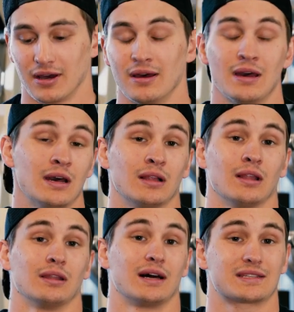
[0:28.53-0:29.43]
But
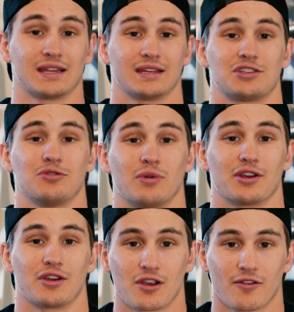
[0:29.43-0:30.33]
let's get into
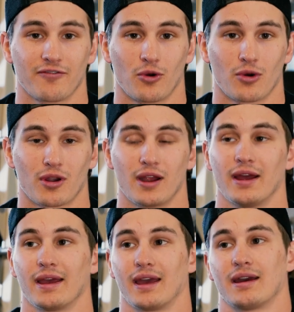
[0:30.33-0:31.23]
what you're here for.
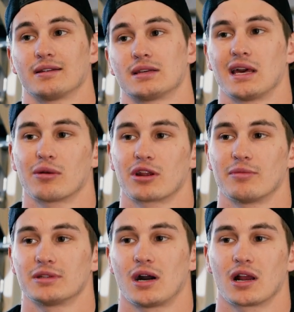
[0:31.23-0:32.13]
And today we're going
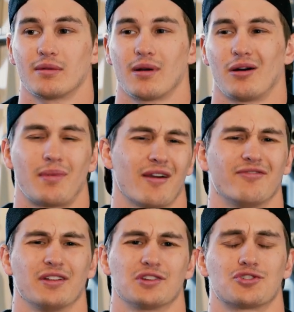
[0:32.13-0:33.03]
to be talking about my
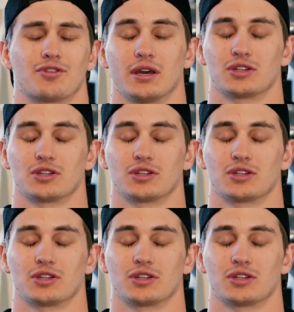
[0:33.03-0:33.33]
fitness journey.